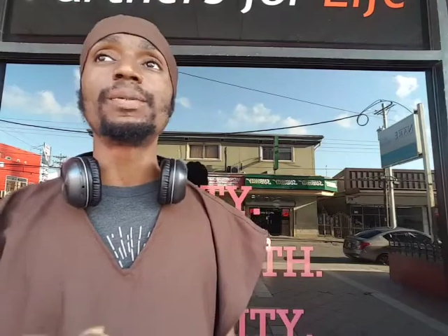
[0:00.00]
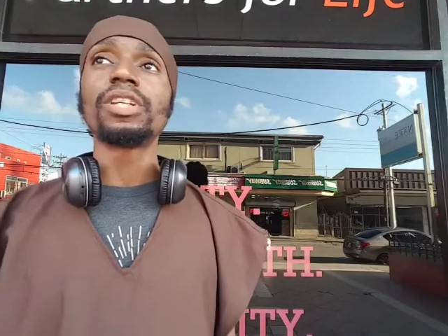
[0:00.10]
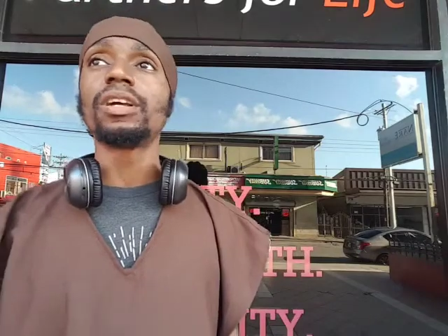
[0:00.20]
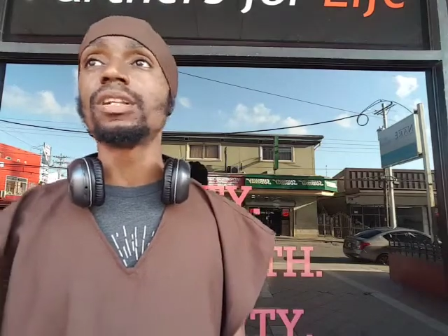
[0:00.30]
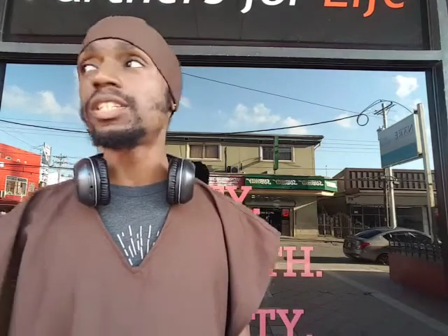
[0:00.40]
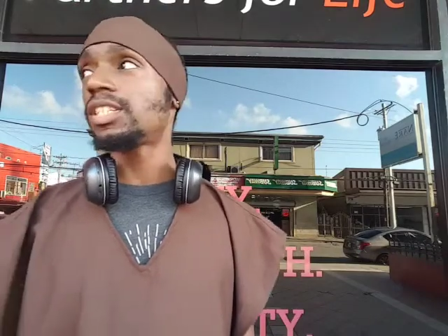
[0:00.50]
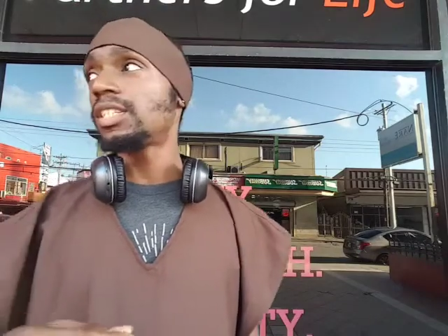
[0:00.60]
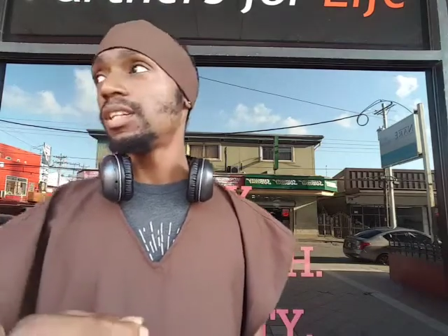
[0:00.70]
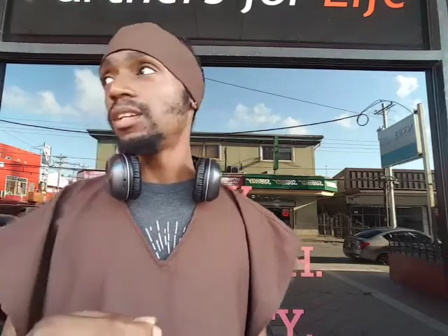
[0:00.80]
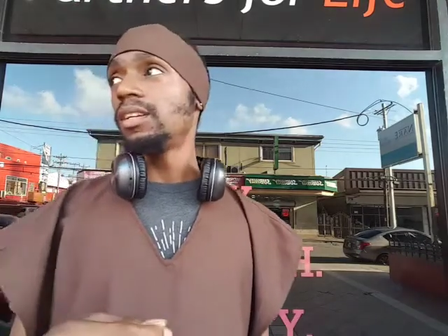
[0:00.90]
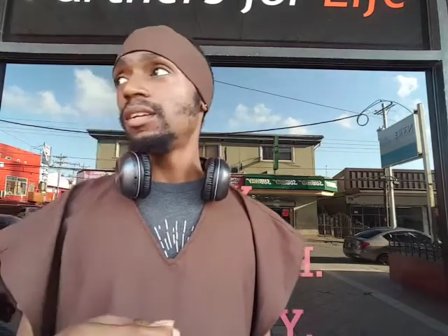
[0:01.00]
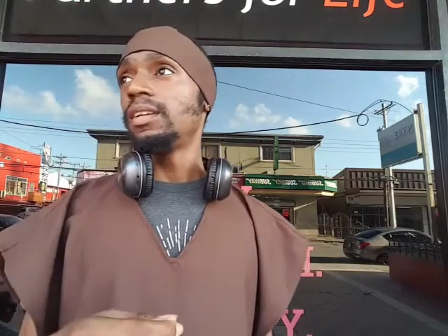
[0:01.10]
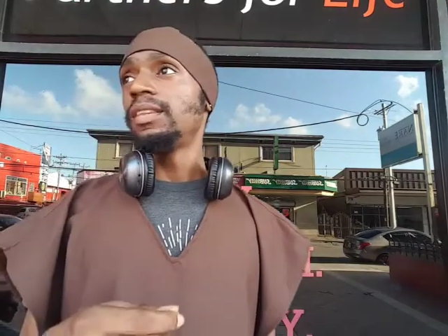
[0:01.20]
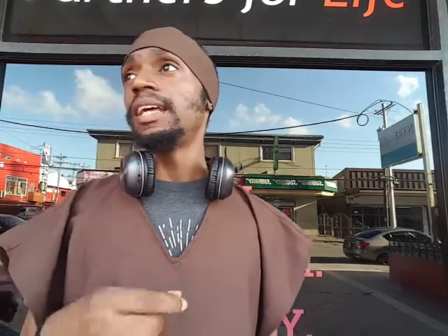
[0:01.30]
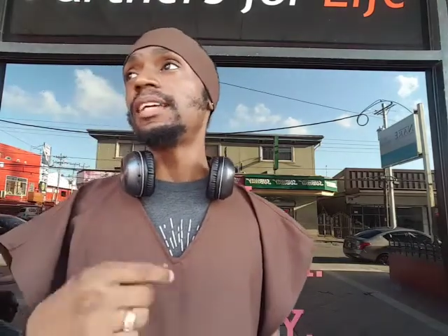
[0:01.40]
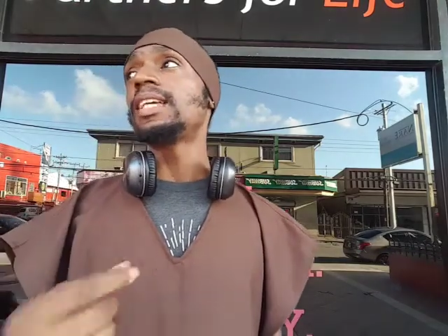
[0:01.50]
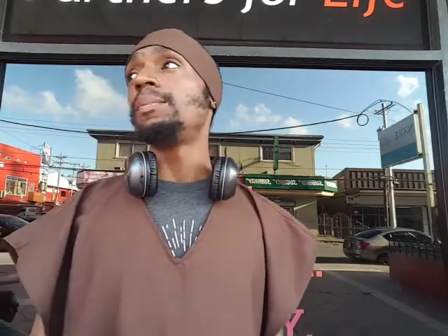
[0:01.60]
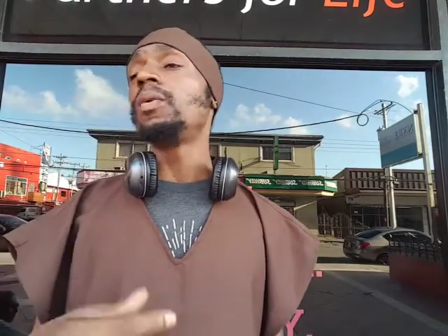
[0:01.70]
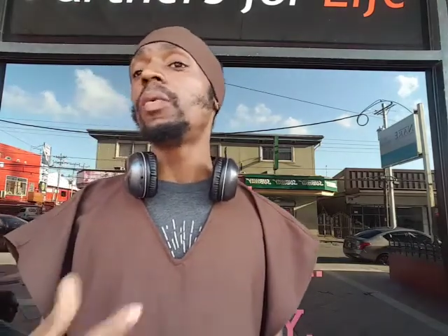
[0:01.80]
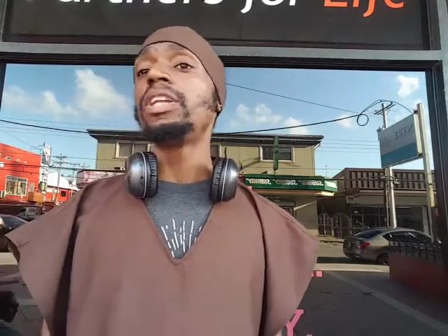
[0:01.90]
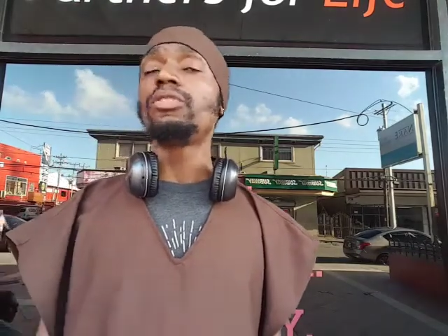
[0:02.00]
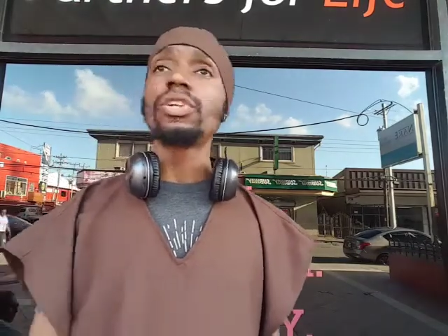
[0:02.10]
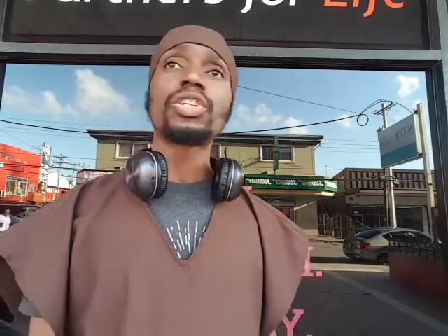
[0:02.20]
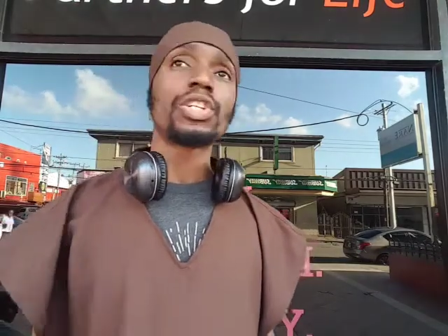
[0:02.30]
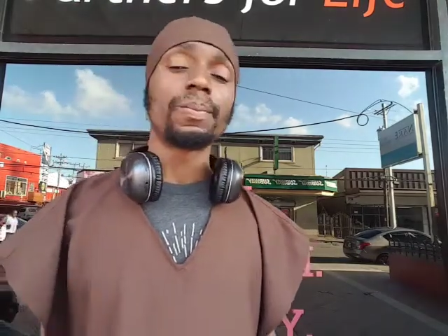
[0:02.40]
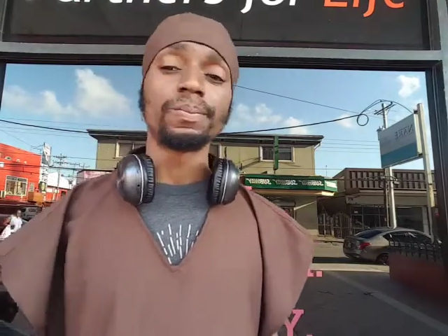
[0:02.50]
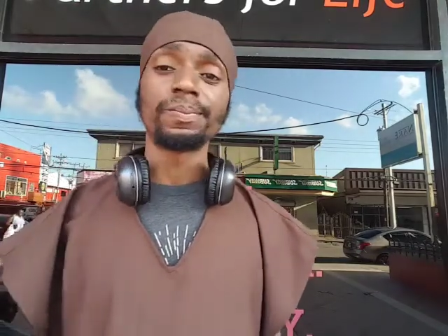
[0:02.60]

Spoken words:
obstacles that has happened when you're rich.